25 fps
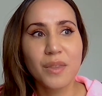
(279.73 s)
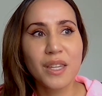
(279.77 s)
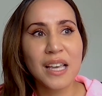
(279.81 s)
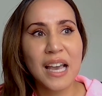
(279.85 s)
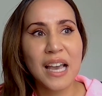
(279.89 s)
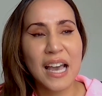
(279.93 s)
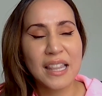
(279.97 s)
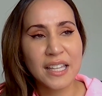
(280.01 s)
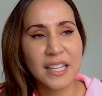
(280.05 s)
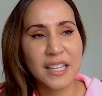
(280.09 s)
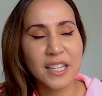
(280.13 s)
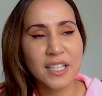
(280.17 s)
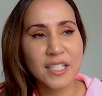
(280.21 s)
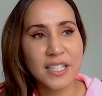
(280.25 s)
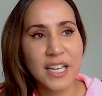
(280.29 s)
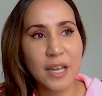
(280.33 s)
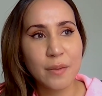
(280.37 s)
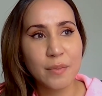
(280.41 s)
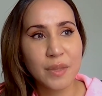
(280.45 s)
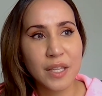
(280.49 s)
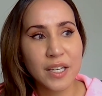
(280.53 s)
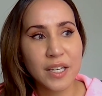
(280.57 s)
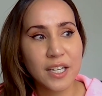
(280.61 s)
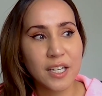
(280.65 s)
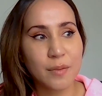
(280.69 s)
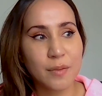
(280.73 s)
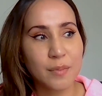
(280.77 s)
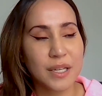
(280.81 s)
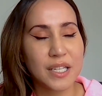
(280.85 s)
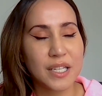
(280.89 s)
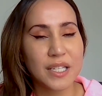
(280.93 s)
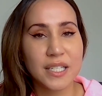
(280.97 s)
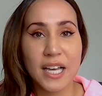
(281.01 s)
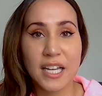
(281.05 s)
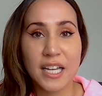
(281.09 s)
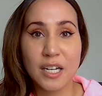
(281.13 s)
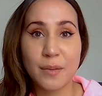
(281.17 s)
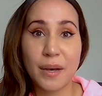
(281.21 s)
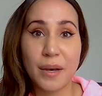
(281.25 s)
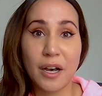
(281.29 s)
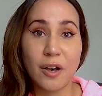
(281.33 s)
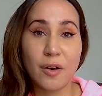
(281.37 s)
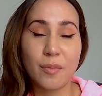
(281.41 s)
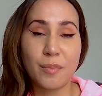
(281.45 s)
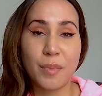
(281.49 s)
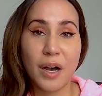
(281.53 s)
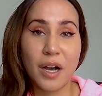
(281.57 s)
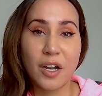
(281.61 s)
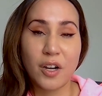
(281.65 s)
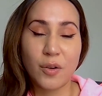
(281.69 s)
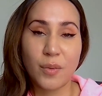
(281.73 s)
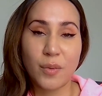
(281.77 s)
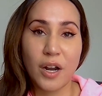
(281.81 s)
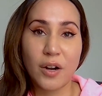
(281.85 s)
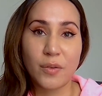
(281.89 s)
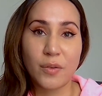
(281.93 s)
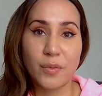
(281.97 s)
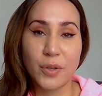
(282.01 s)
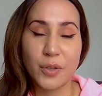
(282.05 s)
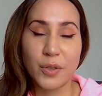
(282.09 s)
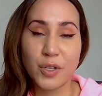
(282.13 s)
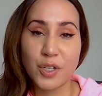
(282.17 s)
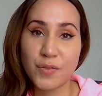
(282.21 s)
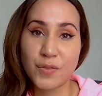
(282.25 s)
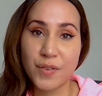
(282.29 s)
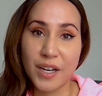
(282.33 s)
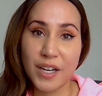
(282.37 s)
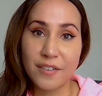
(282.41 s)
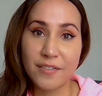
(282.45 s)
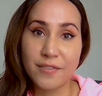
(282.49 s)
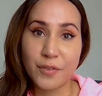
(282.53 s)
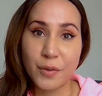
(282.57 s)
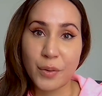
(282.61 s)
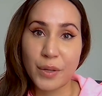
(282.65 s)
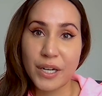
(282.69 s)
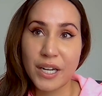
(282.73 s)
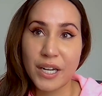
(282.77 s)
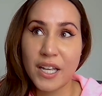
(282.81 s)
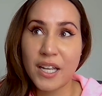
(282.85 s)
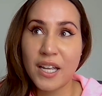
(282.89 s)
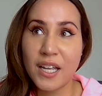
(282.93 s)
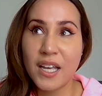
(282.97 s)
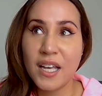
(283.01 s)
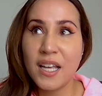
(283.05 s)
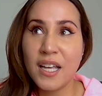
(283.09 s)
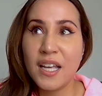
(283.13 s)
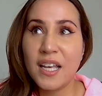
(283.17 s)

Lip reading: I think the same thing can be said about Baccarat Rouge 540.